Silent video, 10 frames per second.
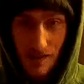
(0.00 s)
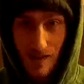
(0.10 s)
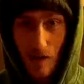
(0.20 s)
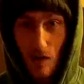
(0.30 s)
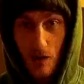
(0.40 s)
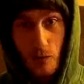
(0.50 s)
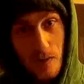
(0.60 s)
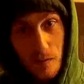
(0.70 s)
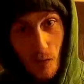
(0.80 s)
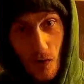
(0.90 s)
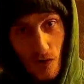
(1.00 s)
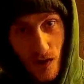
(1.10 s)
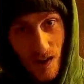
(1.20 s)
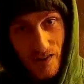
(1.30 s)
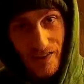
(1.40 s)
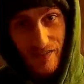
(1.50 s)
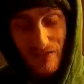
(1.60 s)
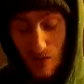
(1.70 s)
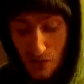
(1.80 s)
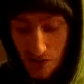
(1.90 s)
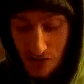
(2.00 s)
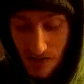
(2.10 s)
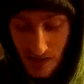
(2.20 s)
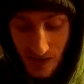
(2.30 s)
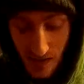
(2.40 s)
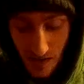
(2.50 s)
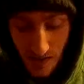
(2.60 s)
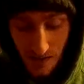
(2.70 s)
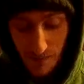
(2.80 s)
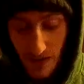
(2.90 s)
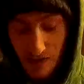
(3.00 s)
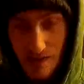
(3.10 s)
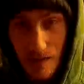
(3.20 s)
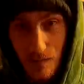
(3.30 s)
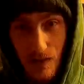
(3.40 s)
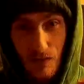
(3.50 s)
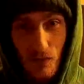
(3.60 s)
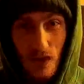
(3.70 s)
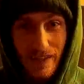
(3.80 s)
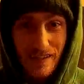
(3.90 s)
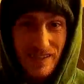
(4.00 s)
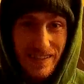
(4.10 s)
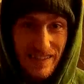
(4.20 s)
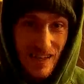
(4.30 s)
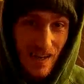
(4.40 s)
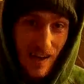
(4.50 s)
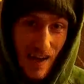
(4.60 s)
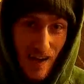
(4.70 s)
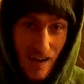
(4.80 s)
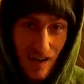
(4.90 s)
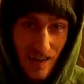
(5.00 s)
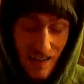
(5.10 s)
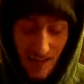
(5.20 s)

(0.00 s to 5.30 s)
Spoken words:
Now, other people online, they've usually found something for 60 to 90.